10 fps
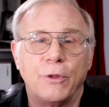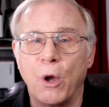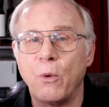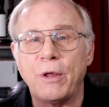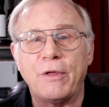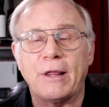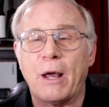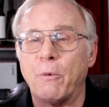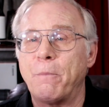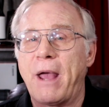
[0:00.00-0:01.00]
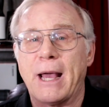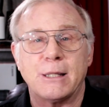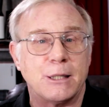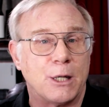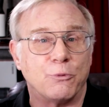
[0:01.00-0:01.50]
the only thing that will
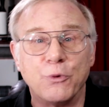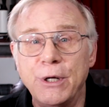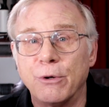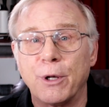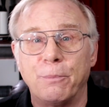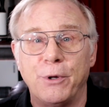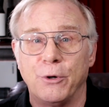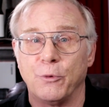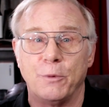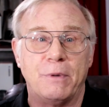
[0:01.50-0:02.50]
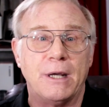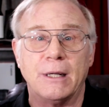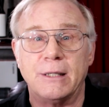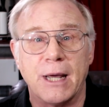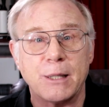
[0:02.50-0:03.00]
pass as a real computer would be
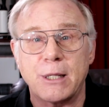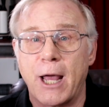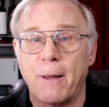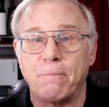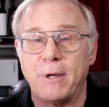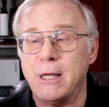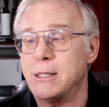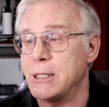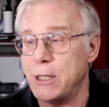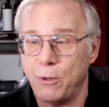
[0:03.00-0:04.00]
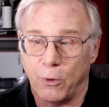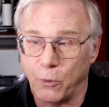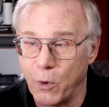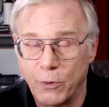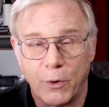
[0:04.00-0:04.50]
a desktop P C,
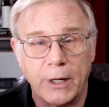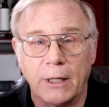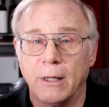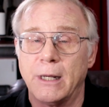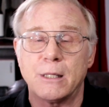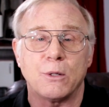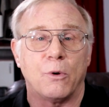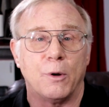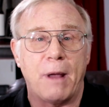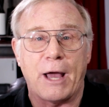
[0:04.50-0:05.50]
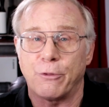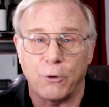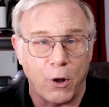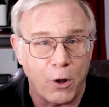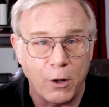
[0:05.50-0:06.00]
or one running Linux or a Mac.
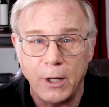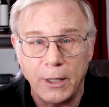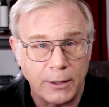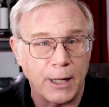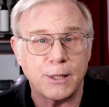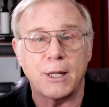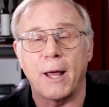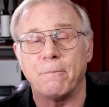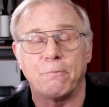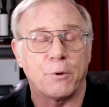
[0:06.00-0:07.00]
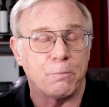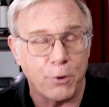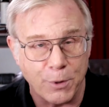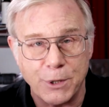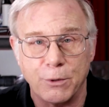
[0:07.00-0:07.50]
They're all desktop
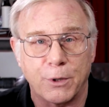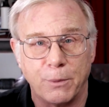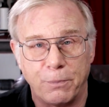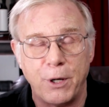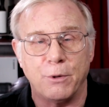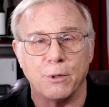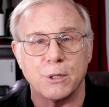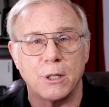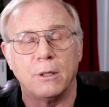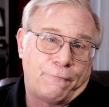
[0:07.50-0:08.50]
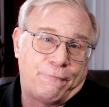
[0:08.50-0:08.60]
personal computers.